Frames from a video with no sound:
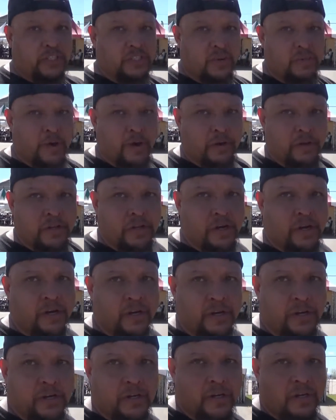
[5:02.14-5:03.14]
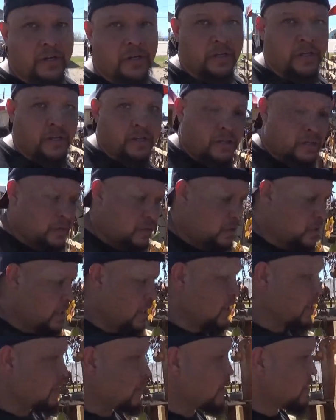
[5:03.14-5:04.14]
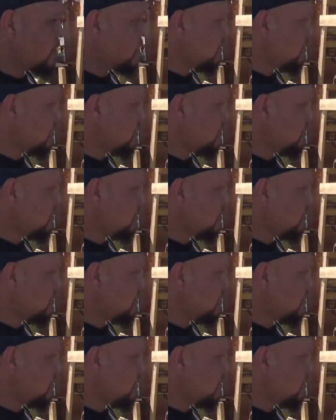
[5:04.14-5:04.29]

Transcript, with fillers: it somehow in there. Okay. Yeah.